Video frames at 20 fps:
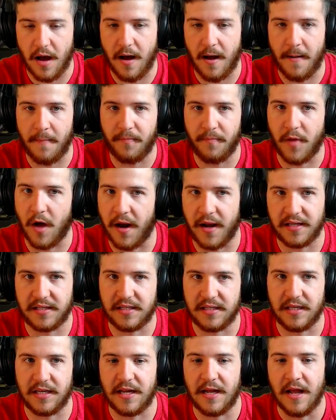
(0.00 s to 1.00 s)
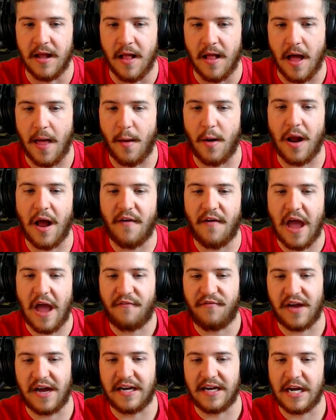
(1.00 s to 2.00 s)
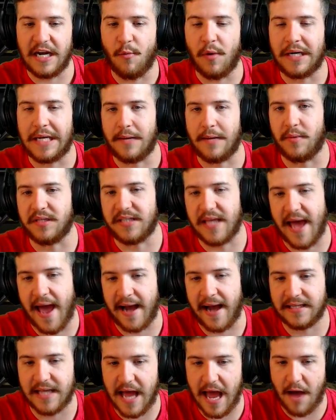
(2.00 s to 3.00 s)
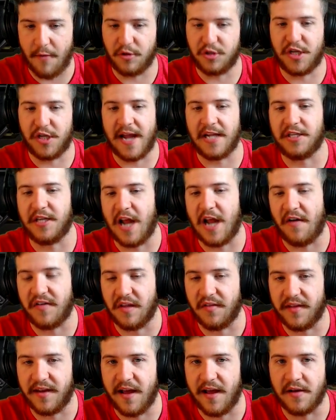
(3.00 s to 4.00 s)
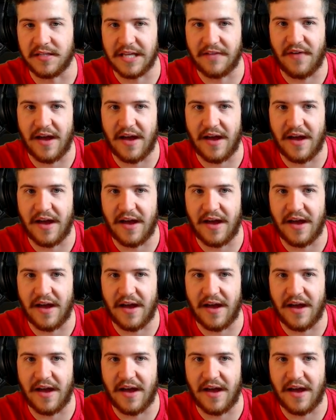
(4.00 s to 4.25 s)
Honestly. If I didn't want double stacks, I would change it out for something else.